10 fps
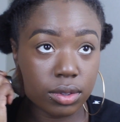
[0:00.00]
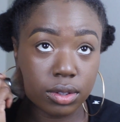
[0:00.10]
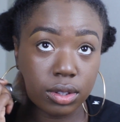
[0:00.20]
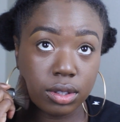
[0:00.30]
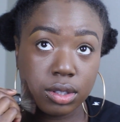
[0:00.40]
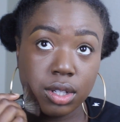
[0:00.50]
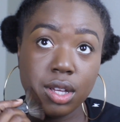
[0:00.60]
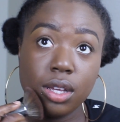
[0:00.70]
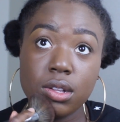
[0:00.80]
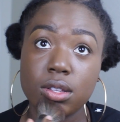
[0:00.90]

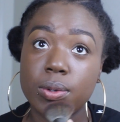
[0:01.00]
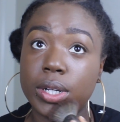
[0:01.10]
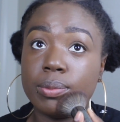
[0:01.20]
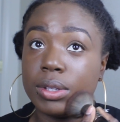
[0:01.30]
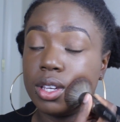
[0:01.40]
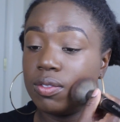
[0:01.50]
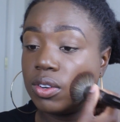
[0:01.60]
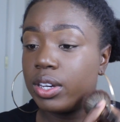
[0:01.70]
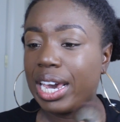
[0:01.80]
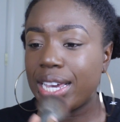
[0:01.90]
what's the word I'm looking
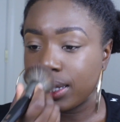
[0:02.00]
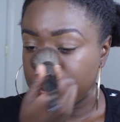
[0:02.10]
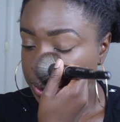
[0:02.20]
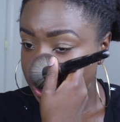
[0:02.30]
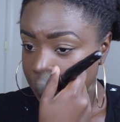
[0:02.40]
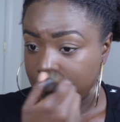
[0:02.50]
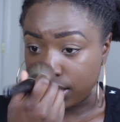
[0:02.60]
for, I guess more like